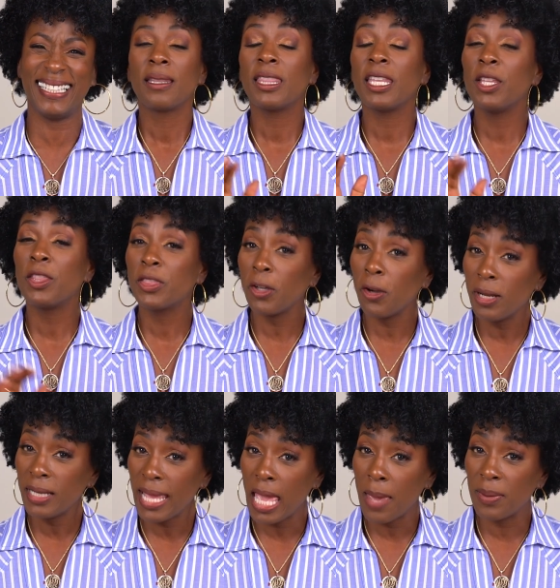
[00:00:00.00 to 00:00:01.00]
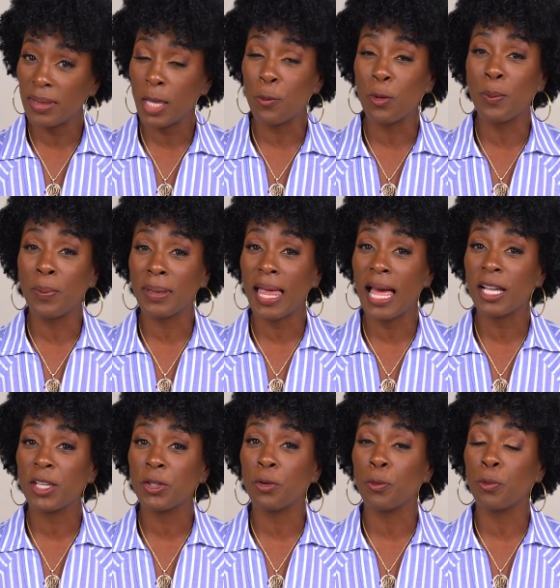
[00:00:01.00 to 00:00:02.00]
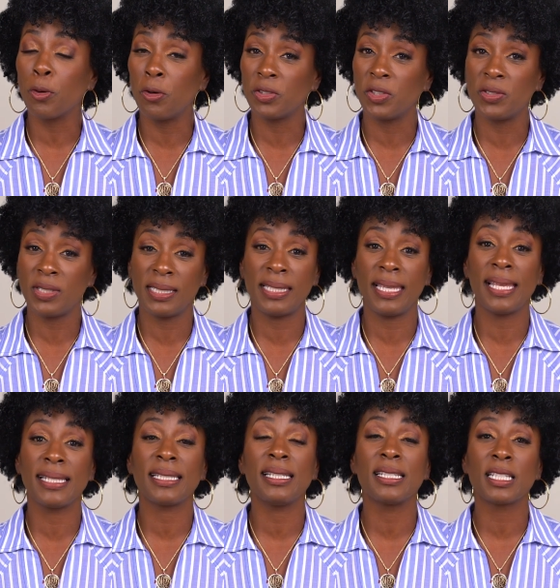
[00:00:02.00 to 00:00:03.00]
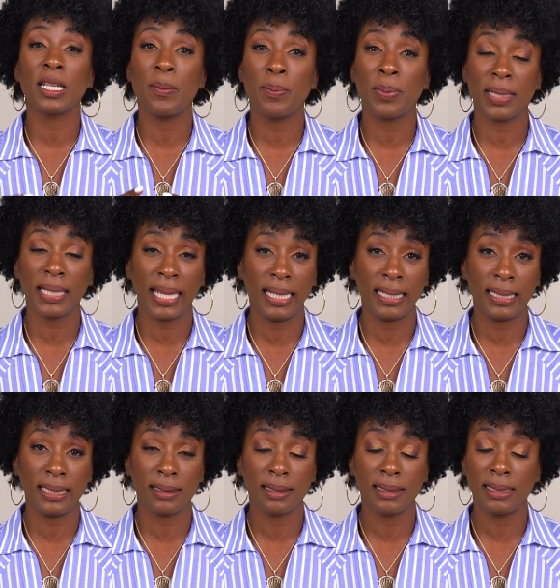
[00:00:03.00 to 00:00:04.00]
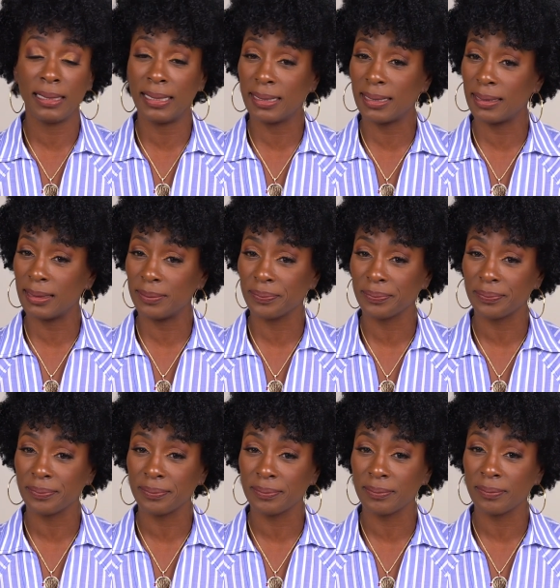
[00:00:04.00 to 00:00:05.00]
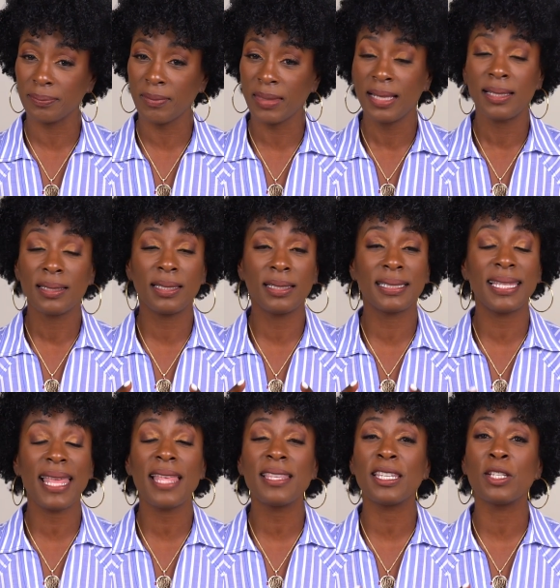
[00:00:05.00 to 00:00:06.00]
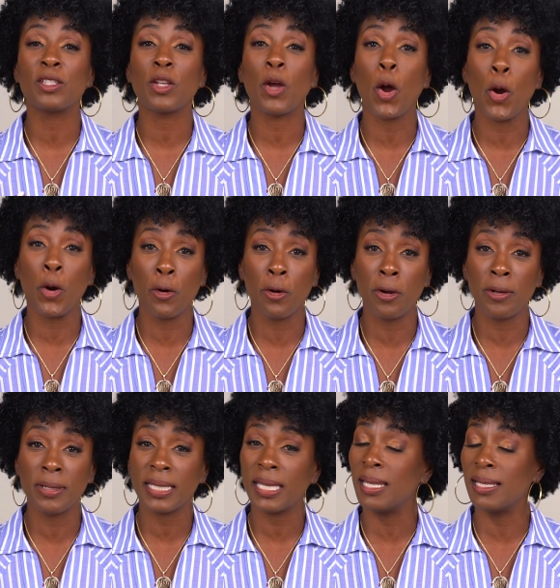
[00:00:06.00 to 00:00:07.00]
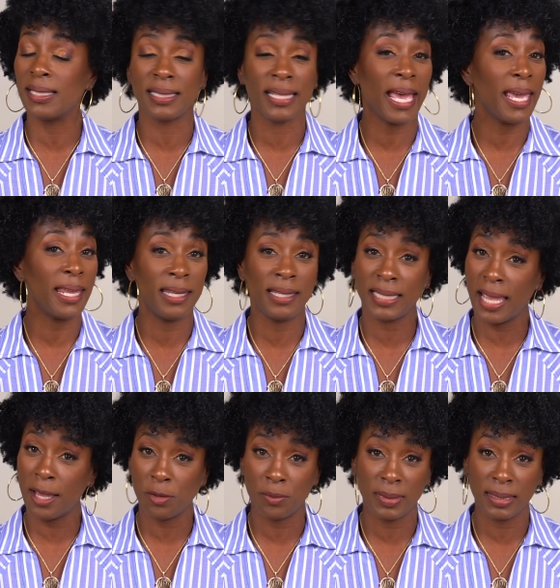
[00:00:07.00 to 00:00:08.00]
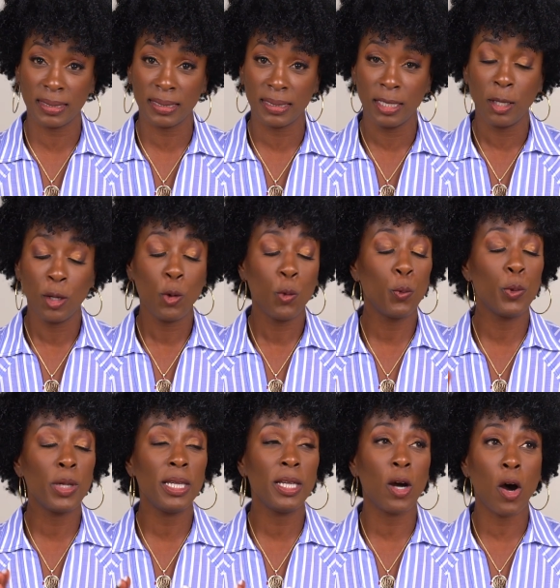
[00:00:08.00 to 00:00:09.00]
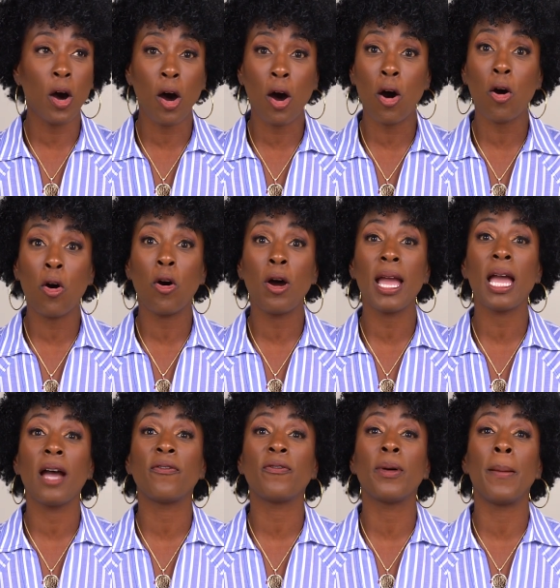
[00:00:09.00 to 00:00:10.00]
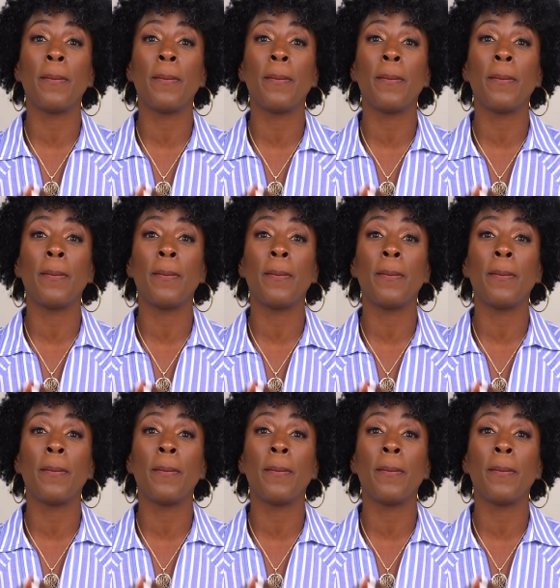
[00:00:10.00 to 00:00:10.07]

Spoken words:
The third habit that will block your road to success is complaining. Listen, success is earned. It is not an entitlement. We all have